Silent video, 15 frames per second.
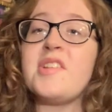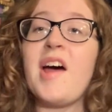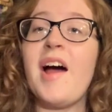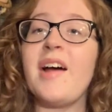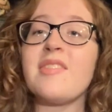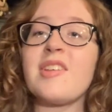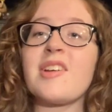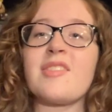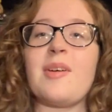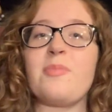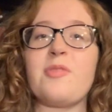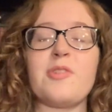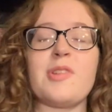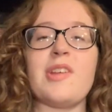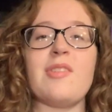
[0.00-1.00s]
dies except
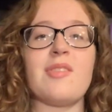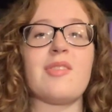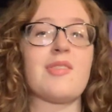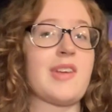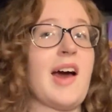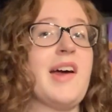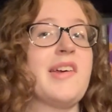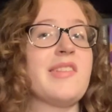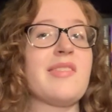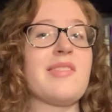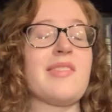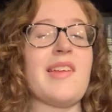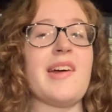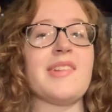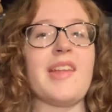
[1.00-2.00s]
for these
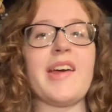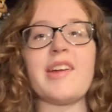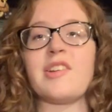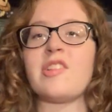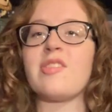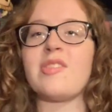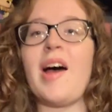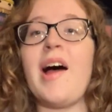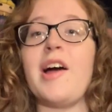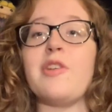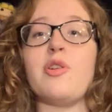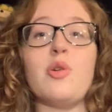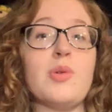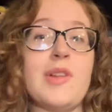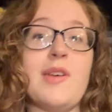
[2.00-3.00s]
scythes that like decide
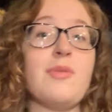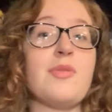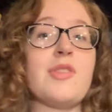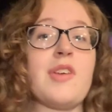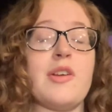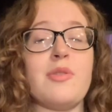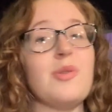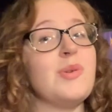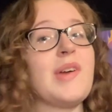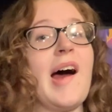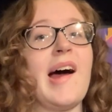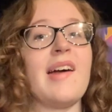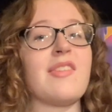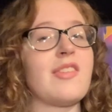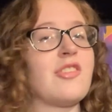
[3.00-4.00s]
who lives and who
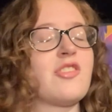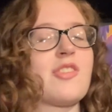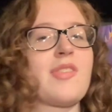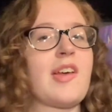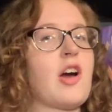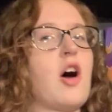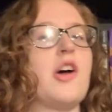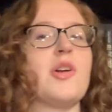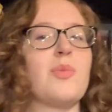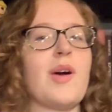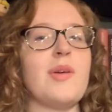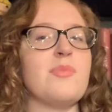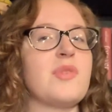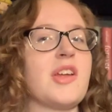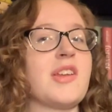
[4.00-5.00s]
dies and just like on a
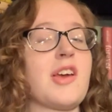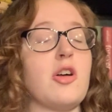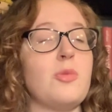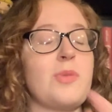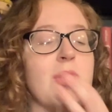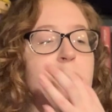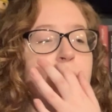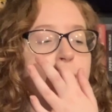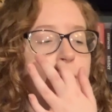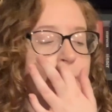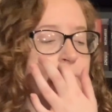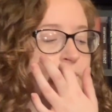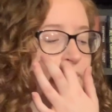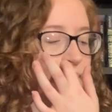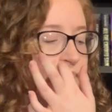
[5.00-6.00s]
whim can kill people.
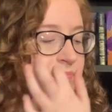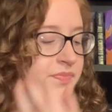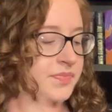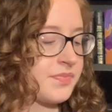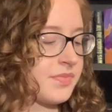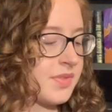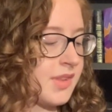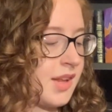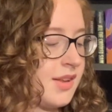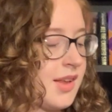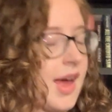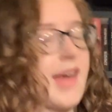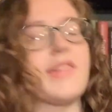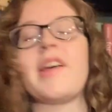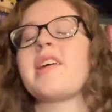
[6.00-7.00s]

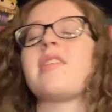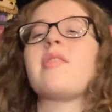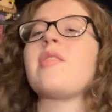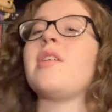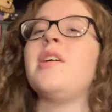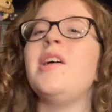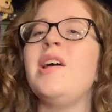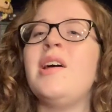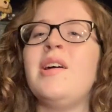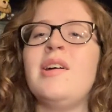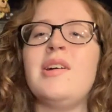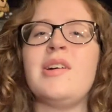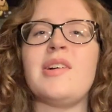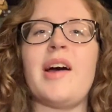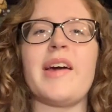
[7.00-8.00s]
And like it's a,
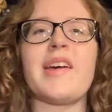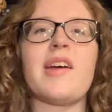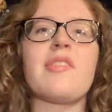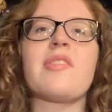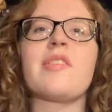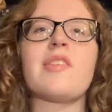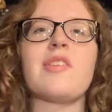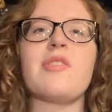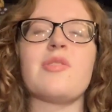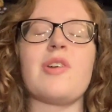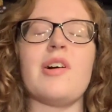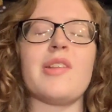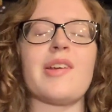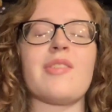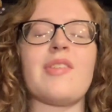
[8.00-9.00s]
I guess you'd
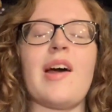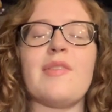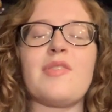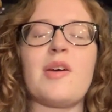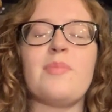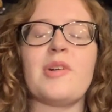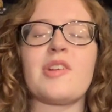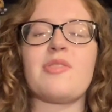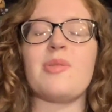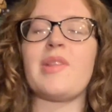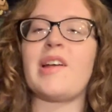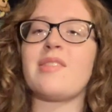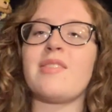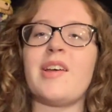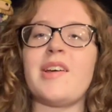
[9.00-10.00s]
call it like sci-fi book, so
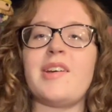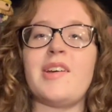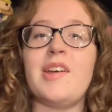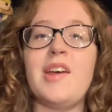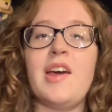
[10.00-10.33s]
that's like